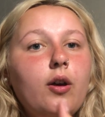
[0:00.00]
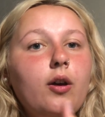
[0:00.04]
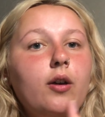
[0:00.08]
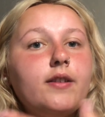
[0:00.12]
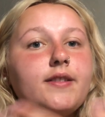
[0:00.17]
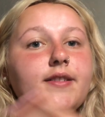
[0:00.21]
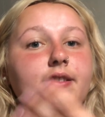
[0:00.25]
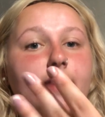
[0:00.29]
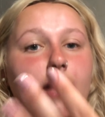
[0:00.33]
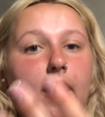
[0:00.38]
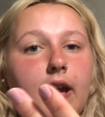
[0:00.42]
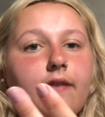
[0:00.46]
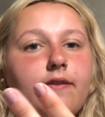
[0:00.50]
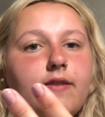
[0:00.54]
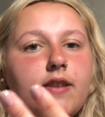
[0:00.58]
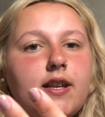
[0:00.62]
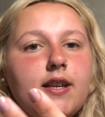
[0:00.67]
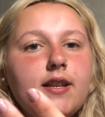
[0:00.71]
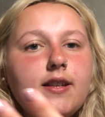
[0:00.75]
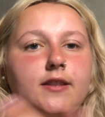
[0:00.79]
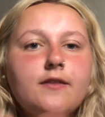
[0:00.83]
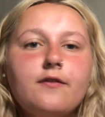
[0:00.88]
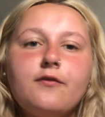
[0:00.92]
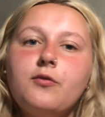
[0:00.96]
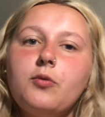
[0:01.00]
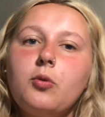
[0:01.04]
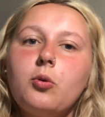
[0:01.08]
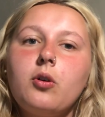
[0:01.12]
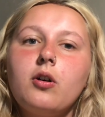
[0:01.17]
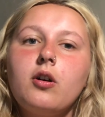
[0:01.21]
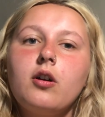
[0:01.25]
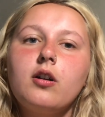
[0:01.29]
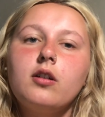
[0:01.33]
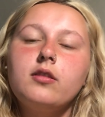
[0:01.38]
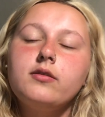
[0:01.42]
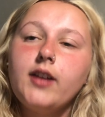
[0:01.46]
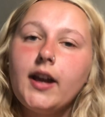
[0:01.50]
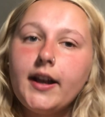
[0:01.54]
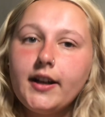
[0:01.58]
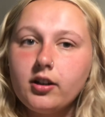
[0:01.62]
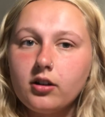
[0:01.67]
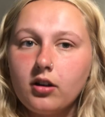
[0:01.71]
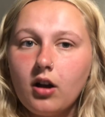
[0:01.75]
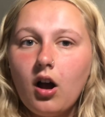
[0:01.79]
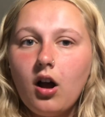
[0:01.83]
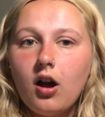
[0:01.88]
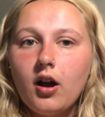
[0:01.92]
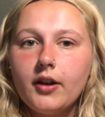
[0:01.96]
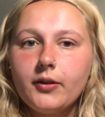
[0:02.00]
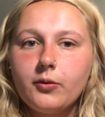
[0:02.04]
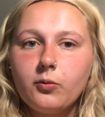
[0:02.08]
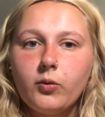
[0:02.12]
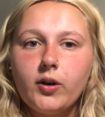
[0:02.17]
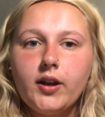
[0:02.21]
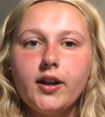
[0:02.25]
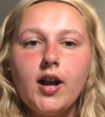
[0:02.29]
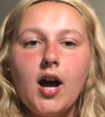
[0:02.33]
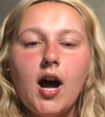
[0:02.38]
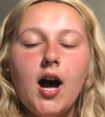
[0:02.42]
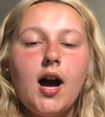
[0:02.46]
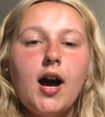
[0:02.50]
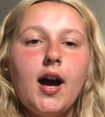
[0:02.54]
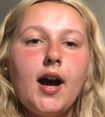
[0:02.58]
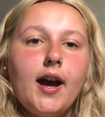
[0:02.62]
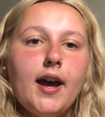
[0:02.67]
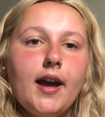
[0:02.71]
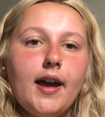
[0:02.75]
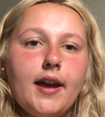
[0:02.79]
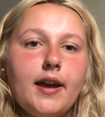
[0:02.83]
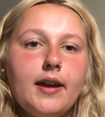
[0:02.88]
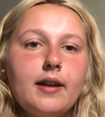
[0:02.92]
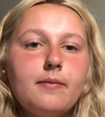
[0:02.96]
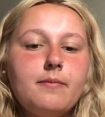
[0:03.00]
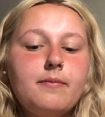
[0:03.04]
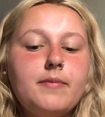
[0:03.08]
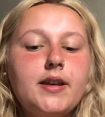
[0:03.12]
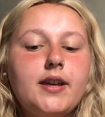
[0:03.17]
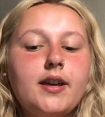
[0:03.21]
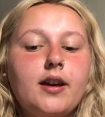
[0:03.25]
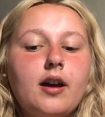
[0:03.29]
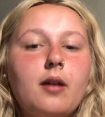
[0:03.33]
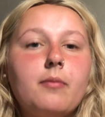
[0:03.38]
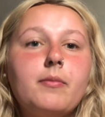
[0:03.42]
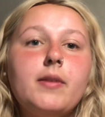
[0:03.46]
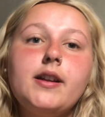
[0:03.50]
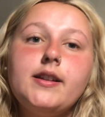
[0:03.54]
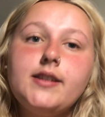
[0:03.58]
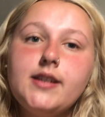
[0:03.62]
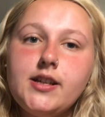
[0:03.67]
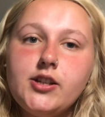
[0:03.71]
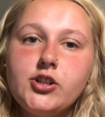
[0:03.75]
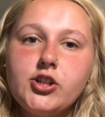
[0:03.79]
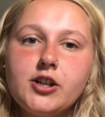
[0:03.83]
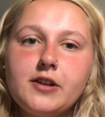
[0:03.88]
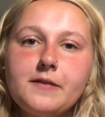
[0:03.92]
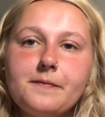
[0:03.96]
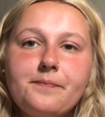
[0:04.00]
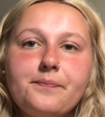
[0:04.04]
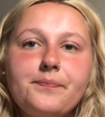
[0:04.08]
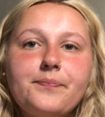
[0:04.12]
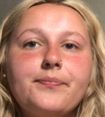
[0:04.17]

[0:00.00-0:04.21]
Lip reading: save these for later on when I become a teacher.